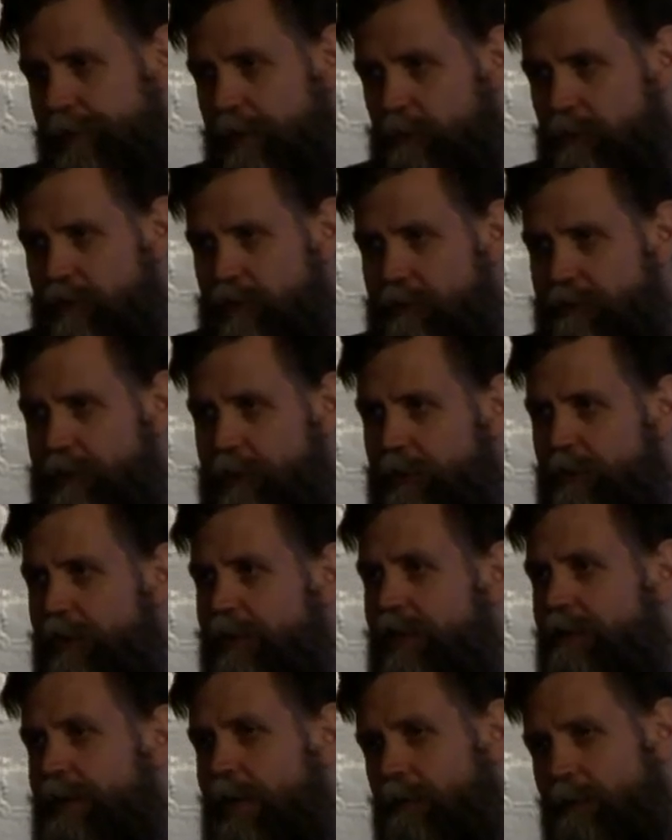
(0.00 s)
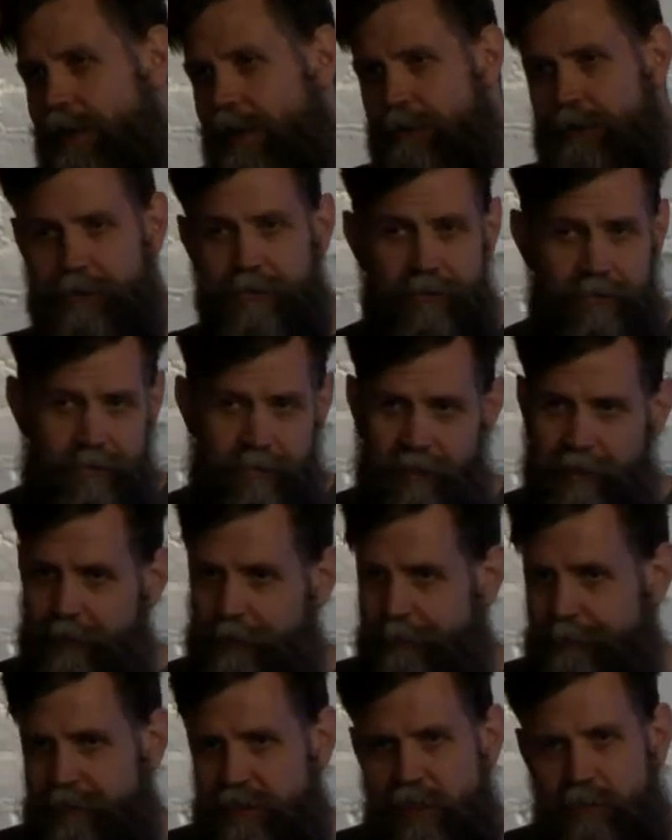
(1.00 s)
which, if you know anything about routers,
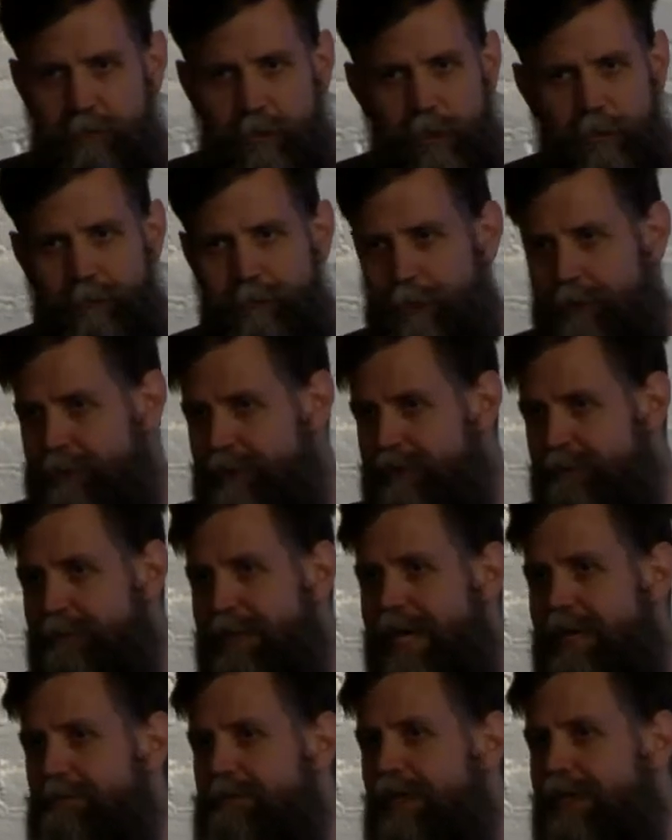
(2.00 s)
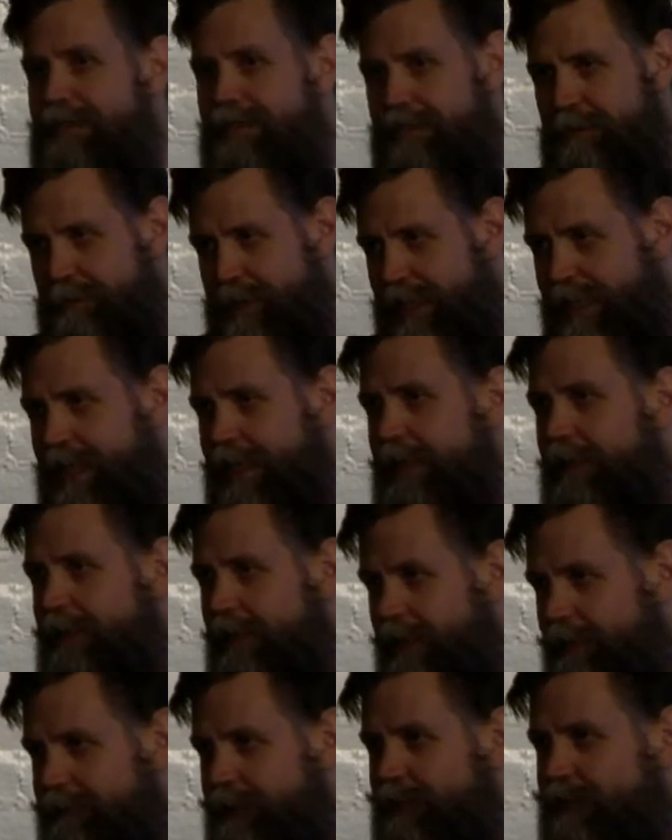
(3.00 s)
CPU mode is a bad place to be
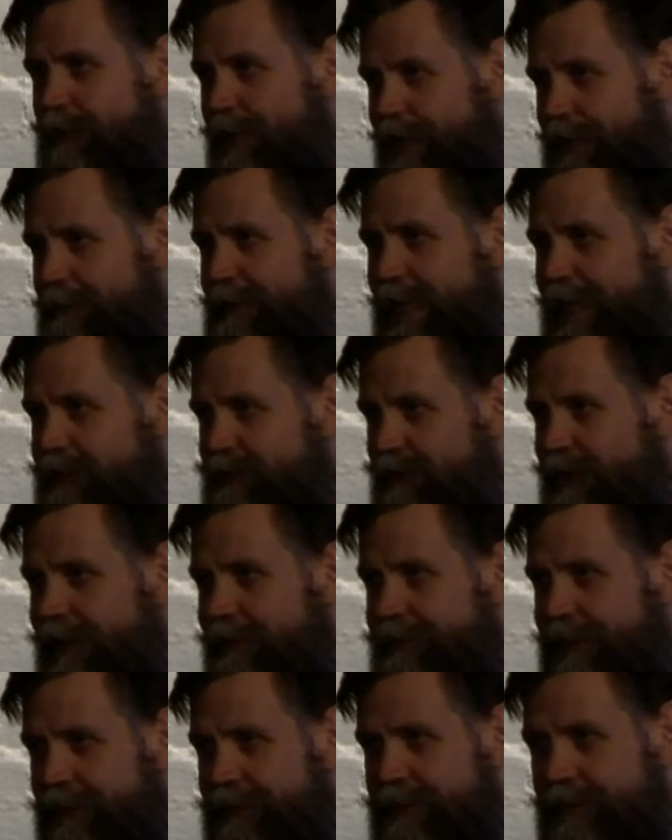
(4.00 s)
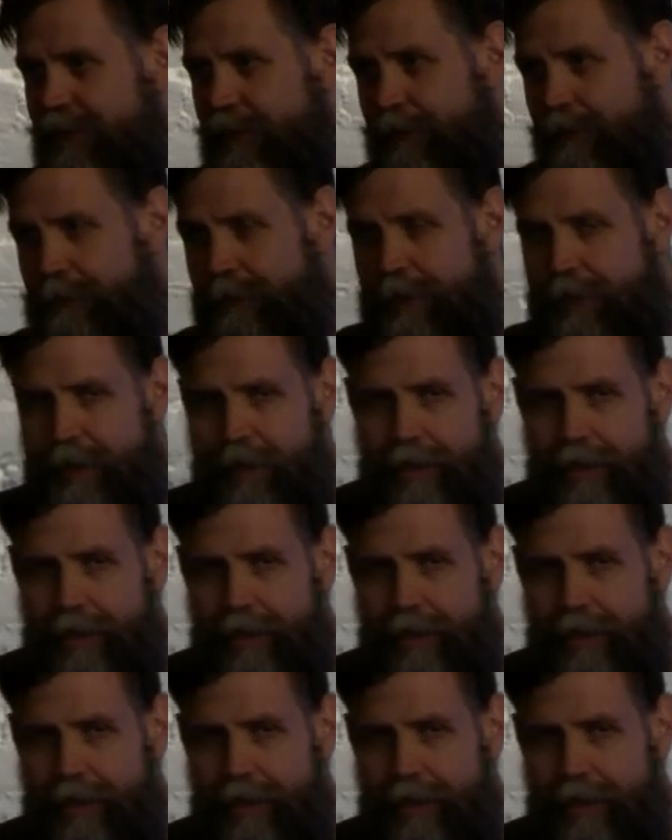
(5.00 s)
if you're trying to pass traffic. So